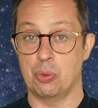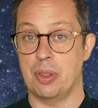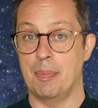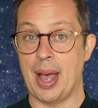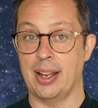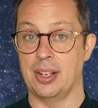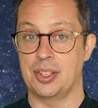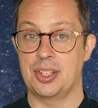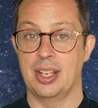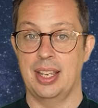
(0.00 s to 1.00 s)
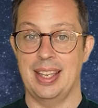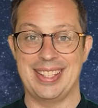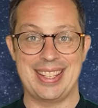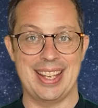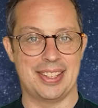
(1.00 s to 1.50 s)
with balance,
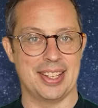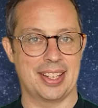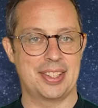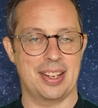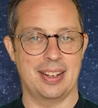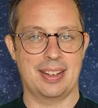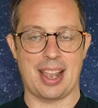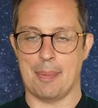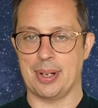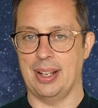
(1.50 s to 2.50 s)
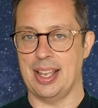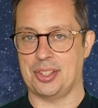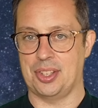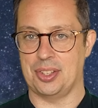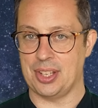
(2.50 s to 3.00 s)
aesthetics, and capital S
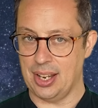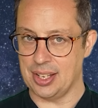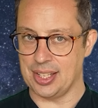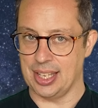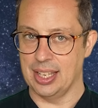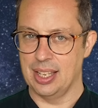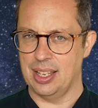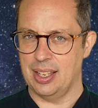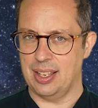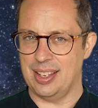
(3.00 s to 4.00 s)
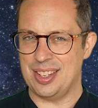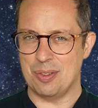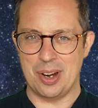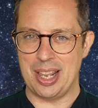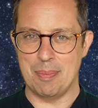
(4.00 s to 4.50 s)
society, isn't
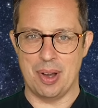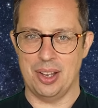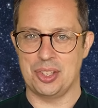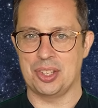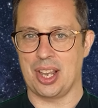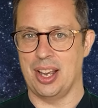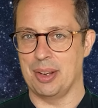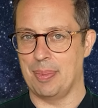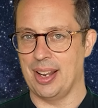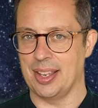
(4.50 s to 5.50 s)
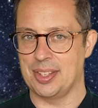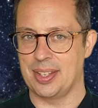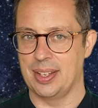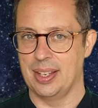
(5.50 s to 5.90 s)
really Mars's kind of place.